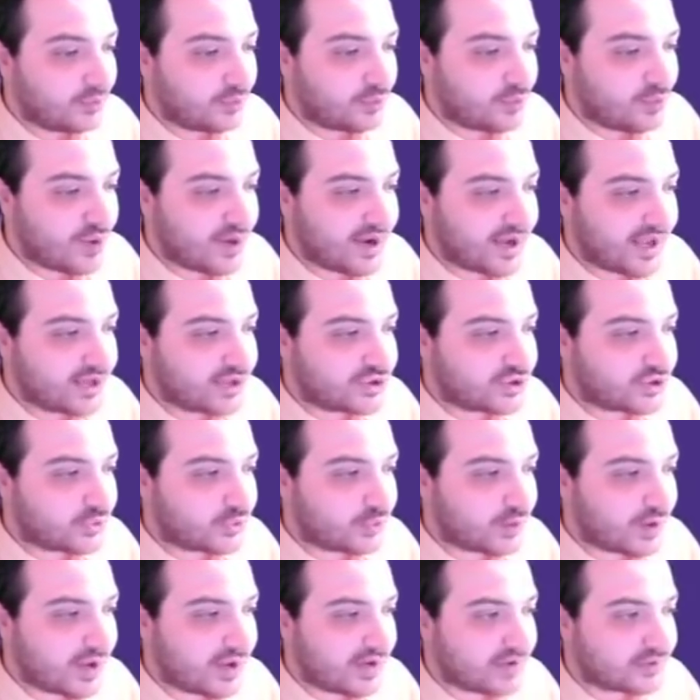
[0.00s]
Queen
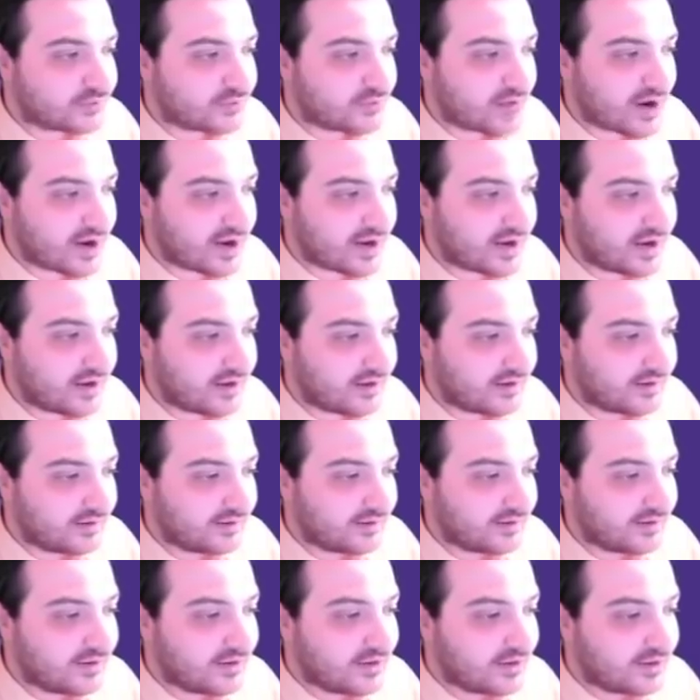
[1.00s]
h3 is ready.
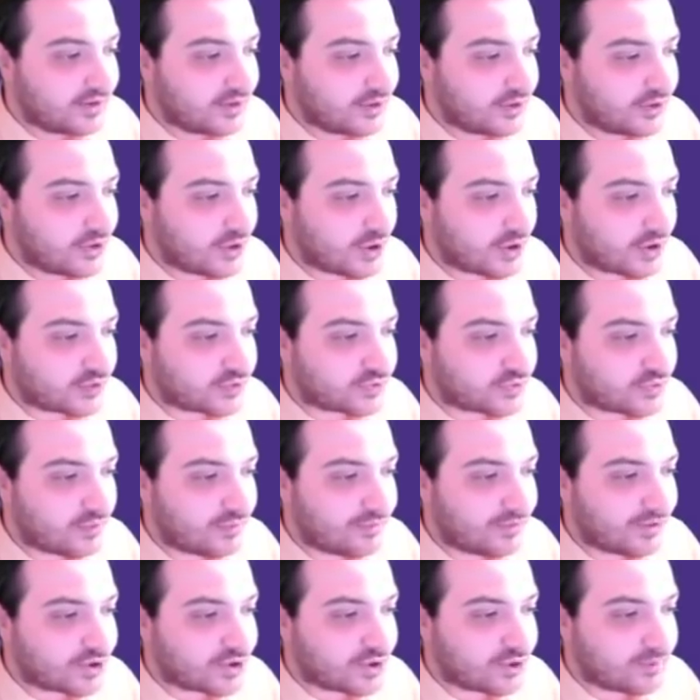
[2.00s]
The dark square
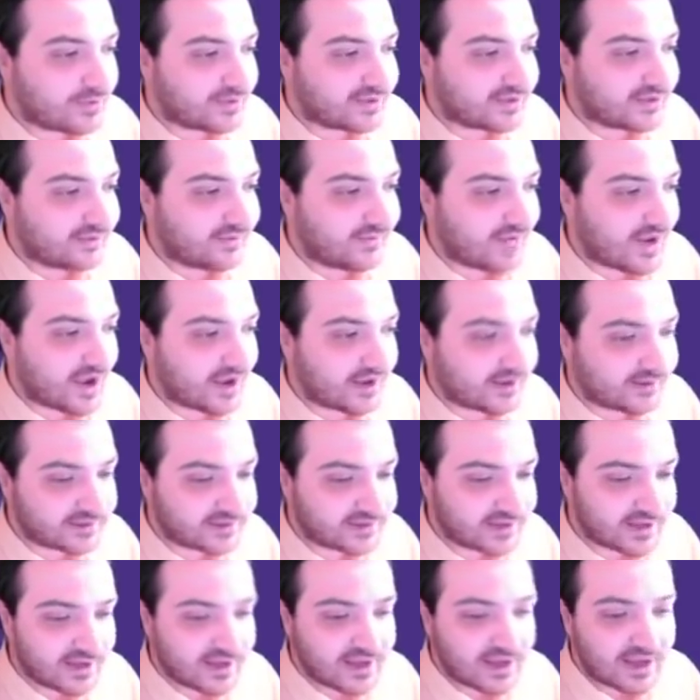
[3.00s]
bishop is
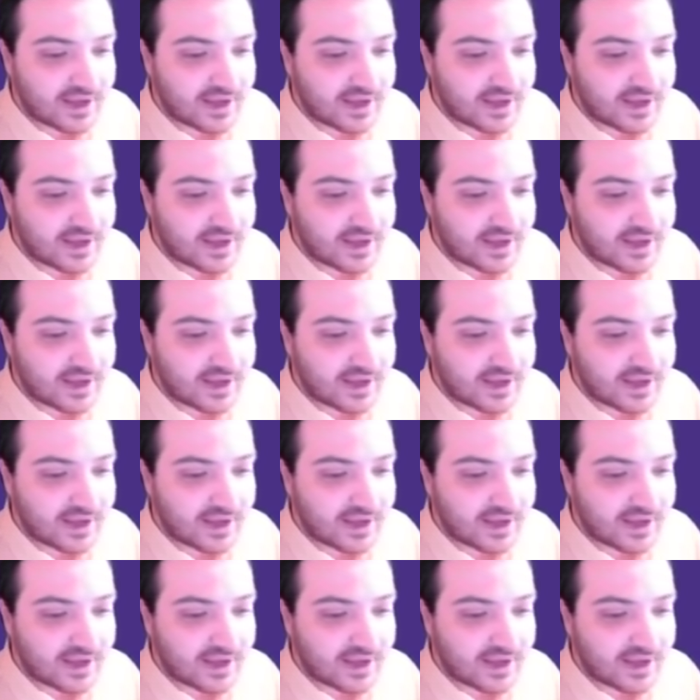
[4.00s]
advanced.